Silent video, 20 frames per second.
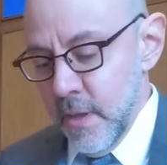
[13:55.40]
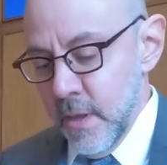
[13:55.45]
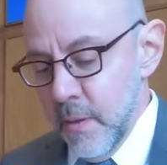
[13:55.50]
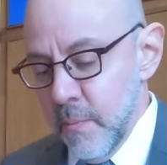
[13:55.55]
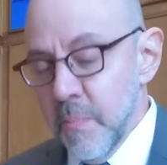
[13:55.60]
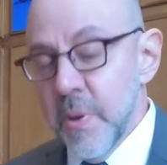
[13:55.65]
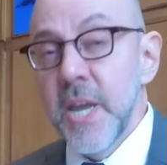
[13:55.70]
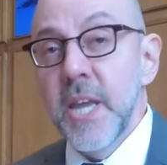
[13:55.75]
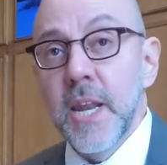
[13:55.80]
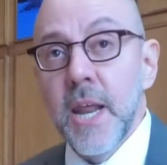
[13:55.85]

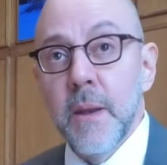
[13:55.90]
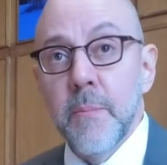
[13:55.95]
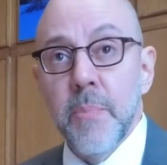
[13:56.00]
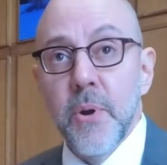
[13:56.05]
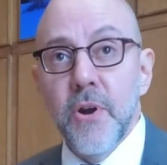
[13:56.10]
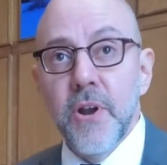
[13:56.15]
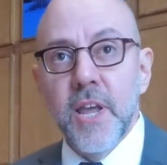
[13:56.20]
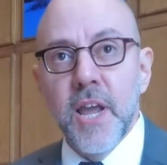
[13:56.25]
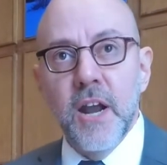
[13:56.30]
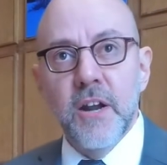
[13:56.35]
Pete and
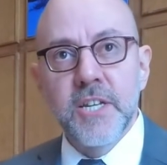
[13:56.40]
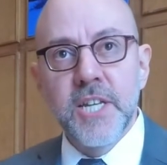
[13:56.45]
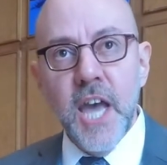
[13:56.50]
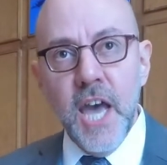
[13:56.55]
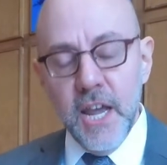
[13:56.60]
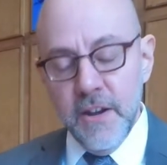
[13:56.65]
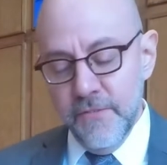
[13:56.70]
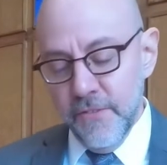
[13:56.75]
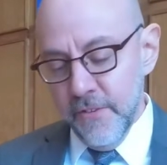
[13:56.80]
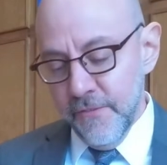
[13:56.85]
Bernie are
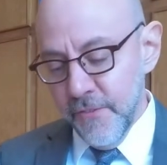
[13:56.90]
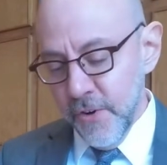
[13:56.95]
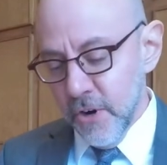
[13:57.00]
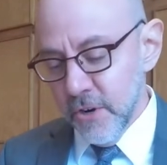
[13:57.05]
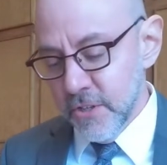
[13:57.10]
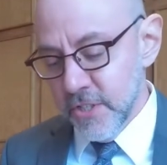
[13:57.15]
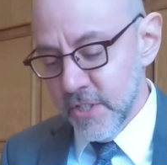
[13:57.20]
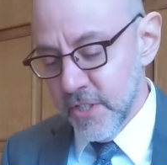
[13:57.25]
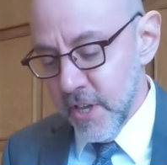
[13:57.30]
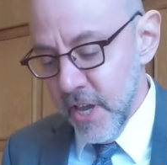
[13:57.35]
tied for
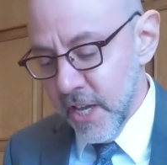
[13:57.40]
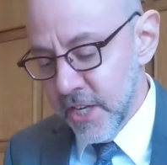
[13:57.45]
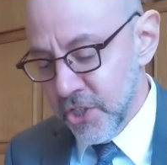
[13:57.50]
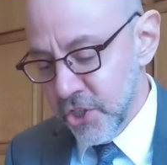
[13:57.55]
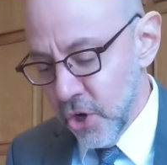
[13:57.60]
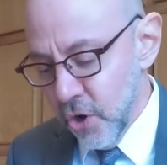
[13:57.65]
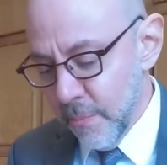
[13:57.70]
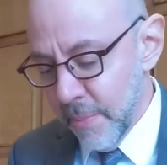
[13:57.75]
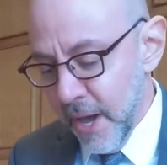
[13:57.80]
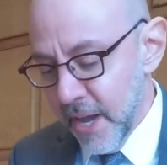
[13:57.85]
first, and
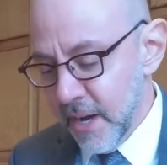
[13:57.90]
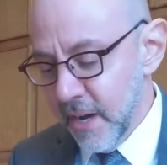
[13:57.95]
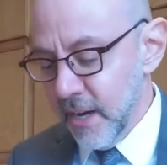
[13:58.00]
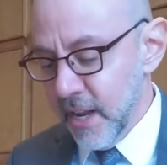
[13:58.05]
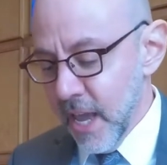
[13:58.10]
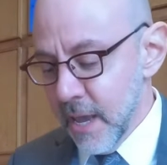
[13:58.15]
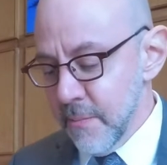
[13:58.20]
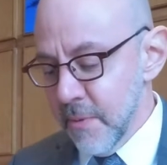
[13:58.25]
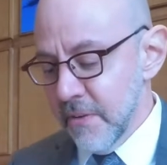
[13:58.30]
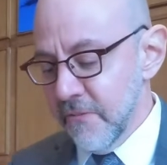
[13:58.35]
Joe Biden
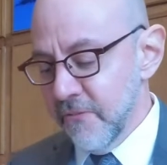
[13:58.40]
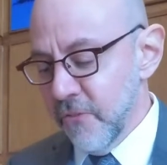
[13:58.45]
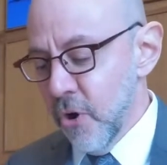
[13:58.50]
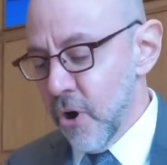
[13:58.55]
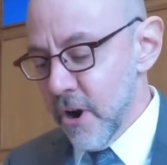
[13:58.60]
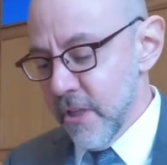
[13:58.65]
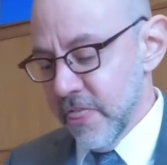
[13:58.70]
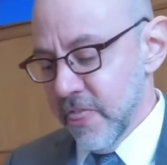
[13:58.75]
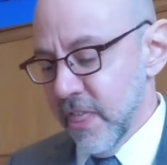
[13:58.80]
came in fourth.